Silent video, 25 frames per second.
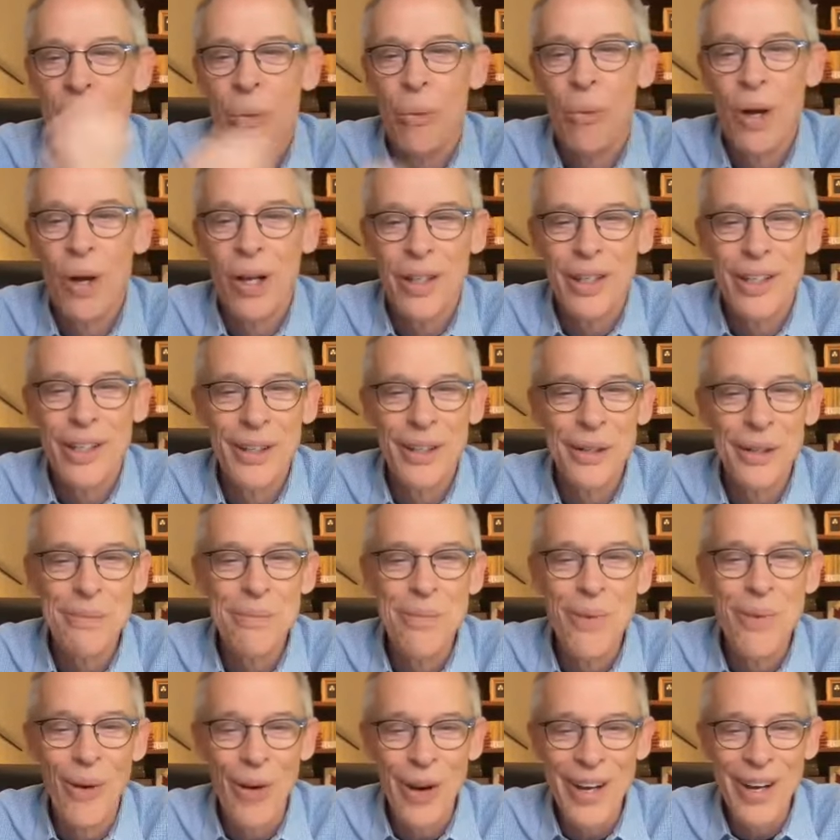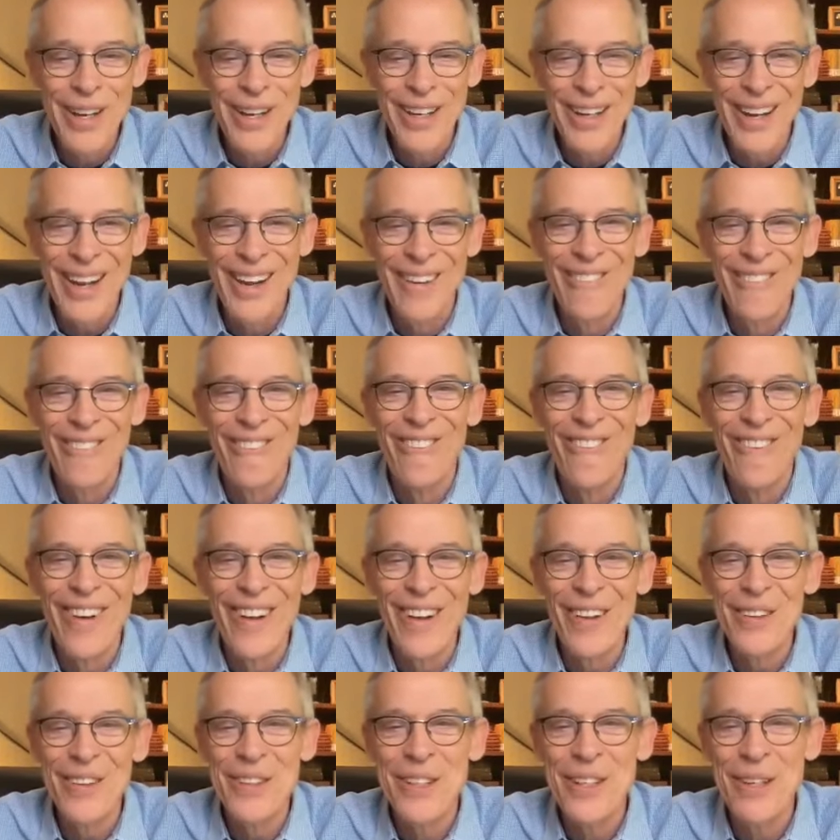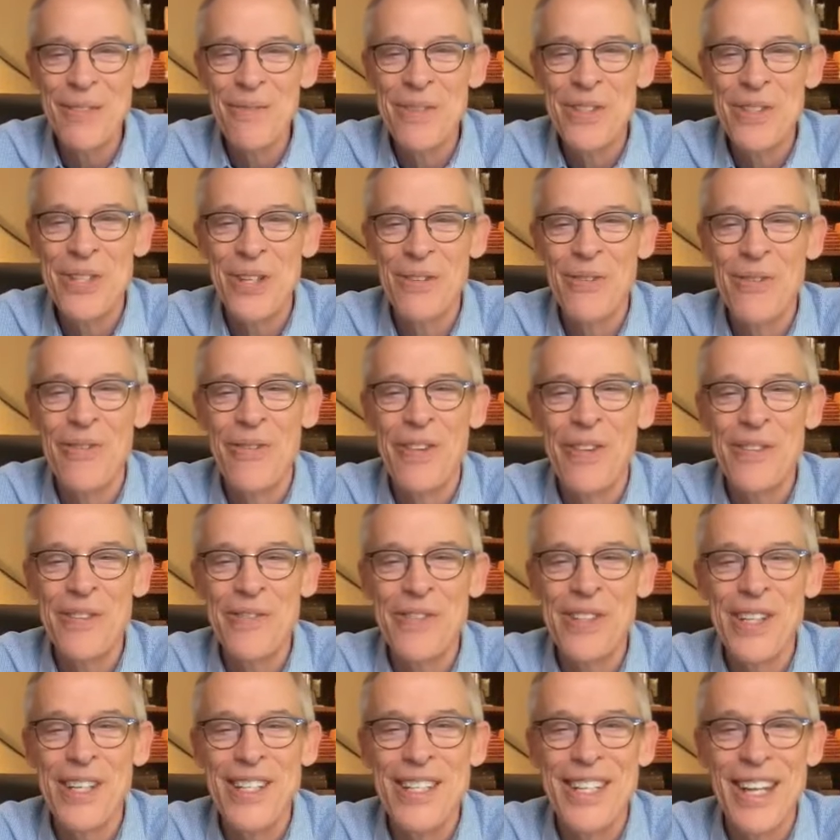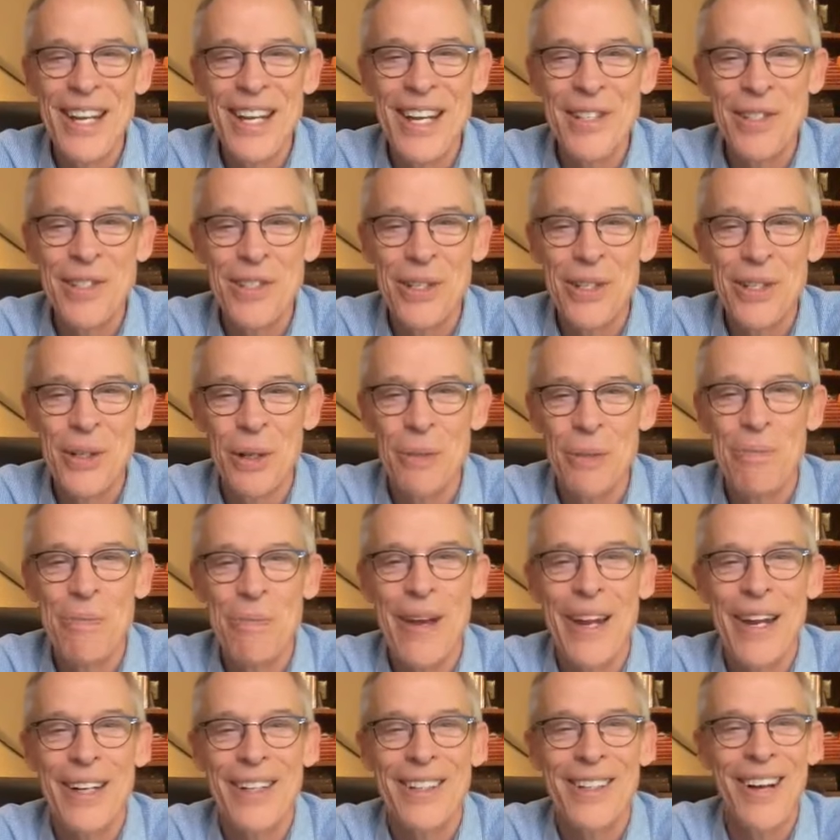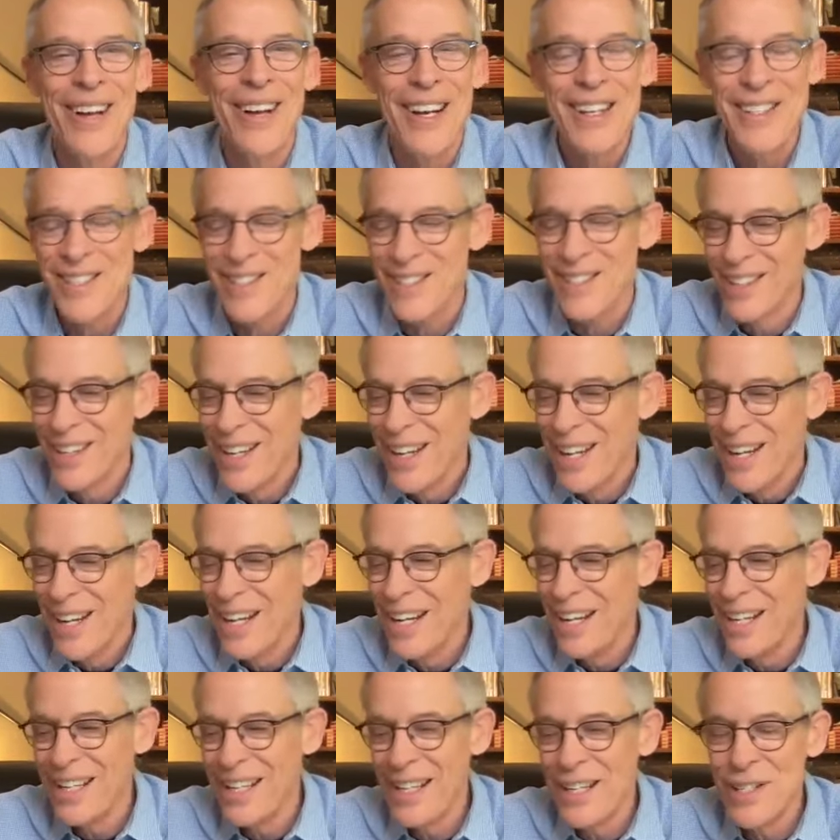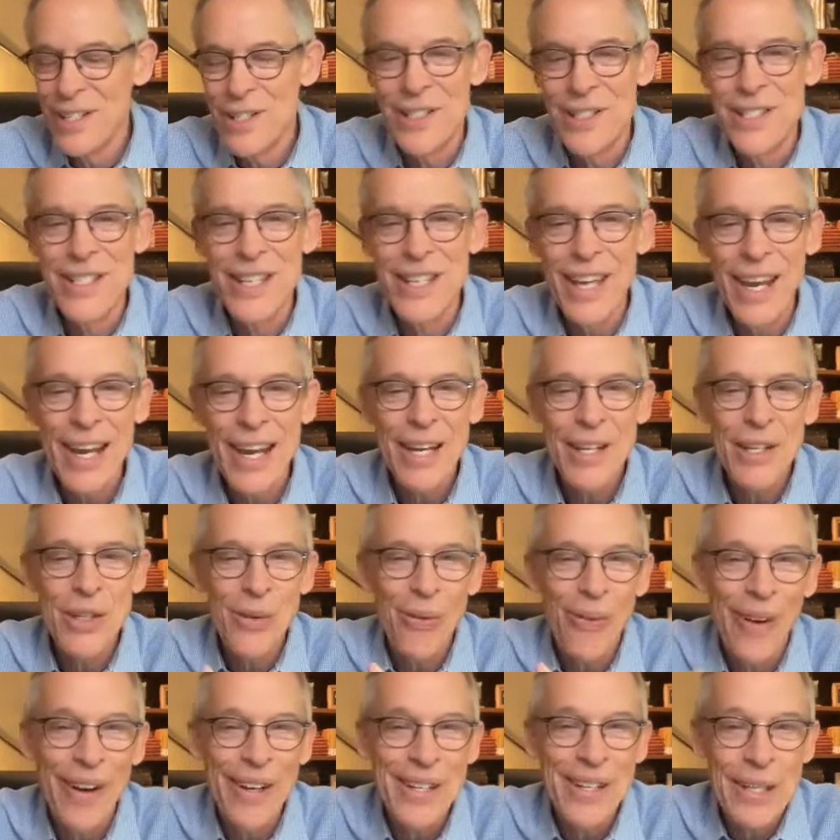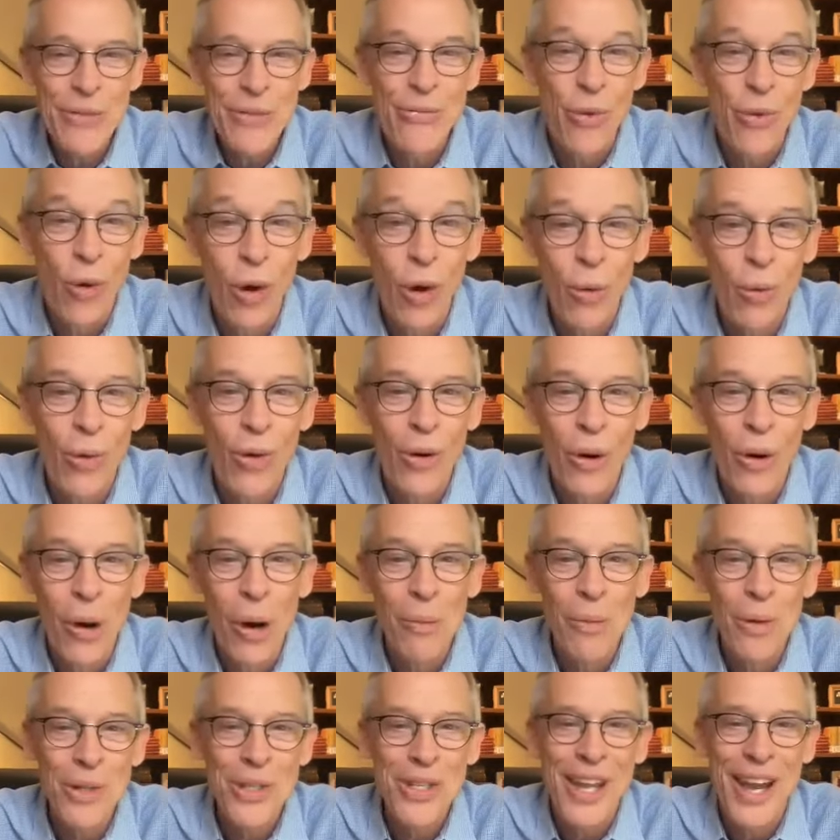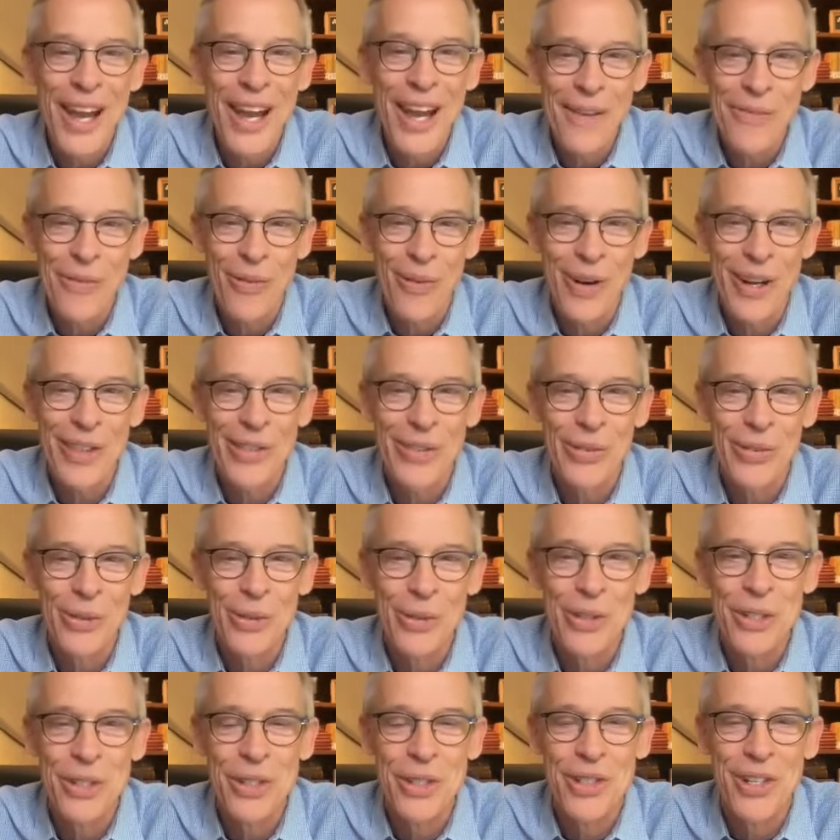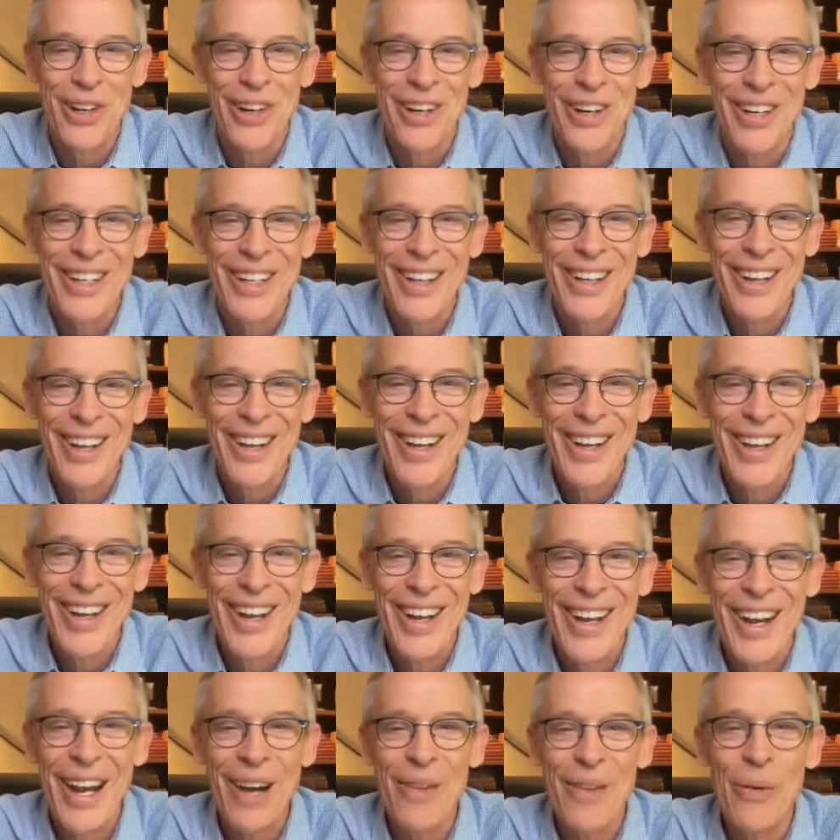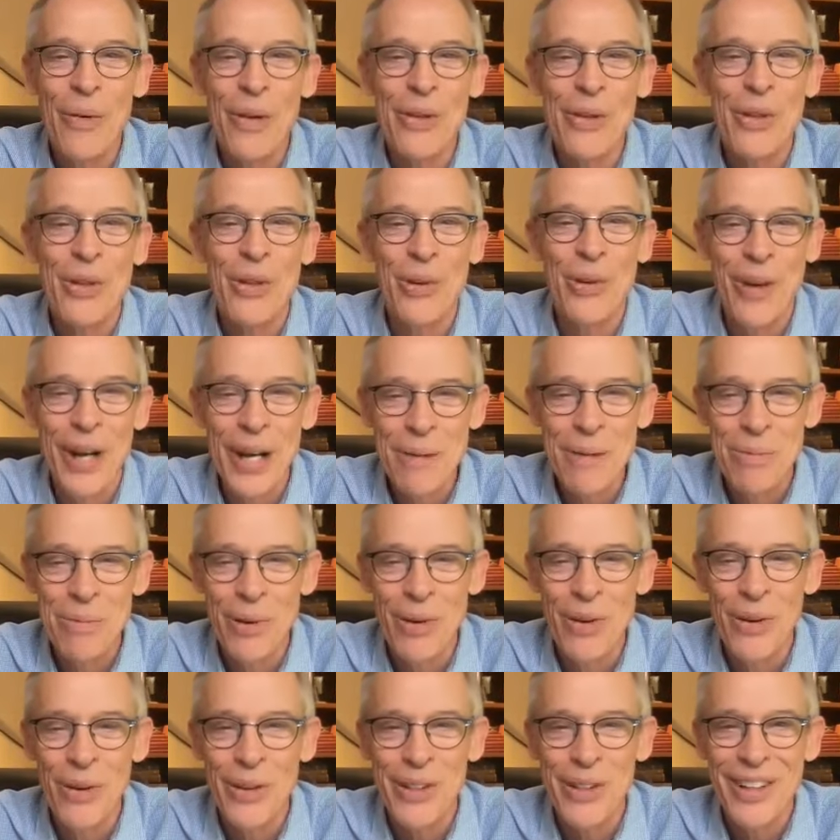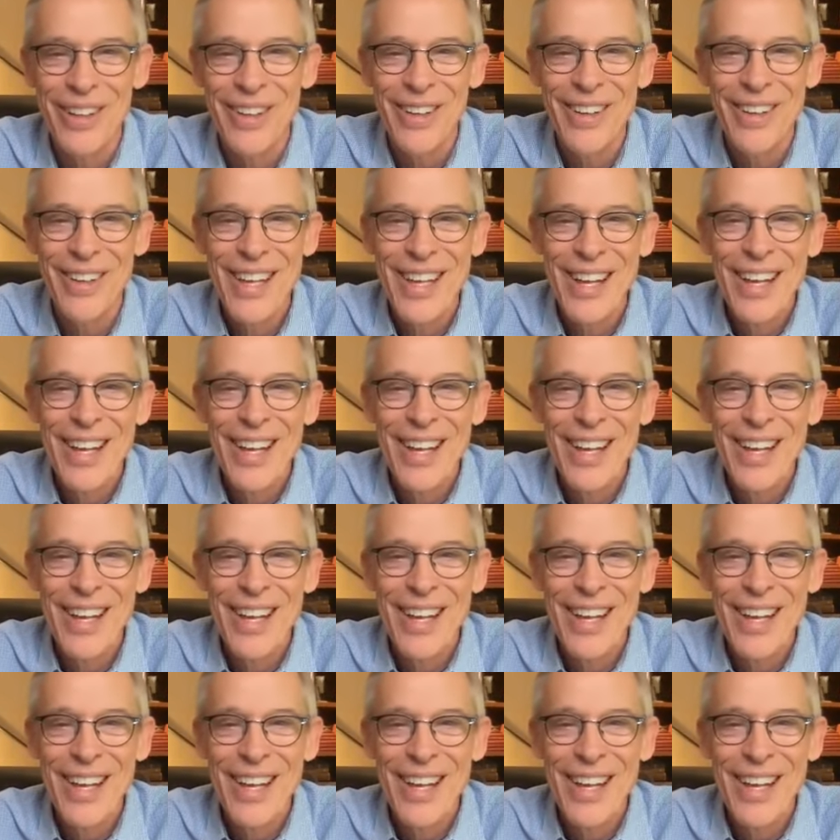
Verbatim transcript: Well, good morning and welcome to 50 Days to Your Pentecost. It is day 24. We're almost halfway through the journey, and I'm with Craig Buroker.